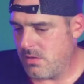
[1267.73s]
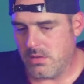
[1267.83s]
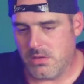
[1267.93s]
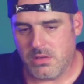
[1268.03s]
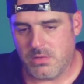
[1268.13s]

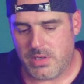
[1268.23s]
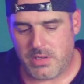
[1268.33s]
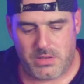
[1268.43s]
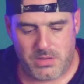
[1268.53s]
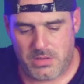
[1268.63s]
All right.
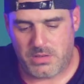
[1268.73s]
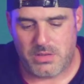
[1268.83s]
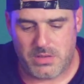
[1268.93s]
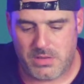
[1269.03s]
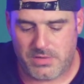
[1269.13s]

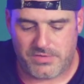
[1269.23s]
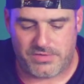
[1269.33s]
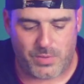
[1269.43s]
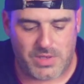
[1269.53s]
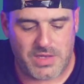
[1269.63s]
So
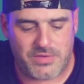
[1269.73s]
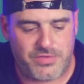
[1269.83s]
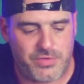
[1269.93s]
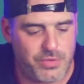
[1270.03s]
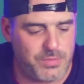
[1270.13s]
we got the
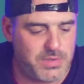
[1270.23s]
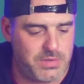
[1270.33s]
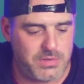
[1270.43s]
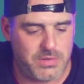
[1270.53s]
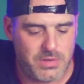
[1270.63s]
Zoom
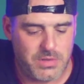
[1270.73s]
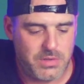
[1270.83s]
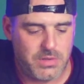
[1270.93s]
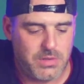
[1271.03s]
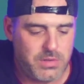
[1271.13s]

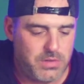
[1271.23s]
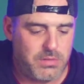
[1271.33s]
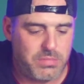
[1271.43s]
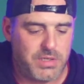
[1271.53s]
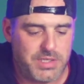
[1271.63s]

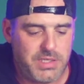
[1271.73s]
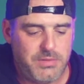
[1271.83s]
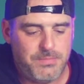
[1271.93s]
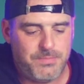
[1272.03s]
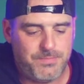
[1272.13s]
plugged in.
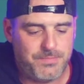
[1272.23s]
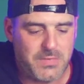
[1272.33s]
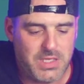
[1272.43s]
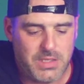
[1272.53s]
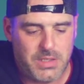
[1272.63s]

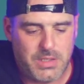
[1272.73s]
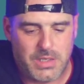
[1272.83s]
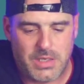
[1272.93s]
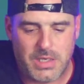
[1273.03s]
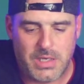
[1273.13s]

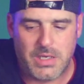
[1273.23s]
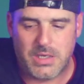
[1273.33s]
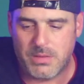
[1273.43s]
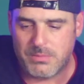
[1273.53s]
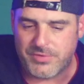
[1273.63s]

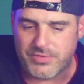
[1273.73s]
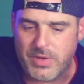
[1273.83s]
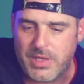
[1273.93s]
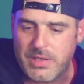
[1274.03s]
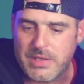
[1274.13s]
Let's go
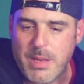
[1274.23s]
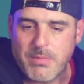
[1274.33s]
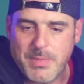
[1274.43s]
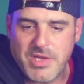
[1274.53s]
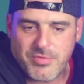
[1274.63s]
ahead and cable
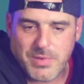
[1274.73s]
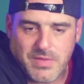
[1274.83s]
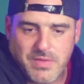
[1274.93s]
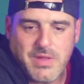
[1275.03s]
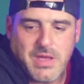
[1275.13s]
management
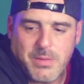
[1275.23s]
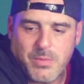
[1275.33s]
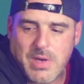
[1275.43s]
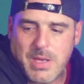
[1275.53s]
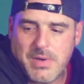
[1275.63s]
that
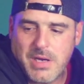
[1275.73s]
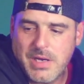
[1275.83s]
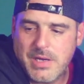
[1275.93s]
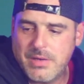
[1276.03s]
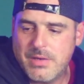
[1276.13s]
right
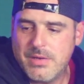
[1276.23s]
behind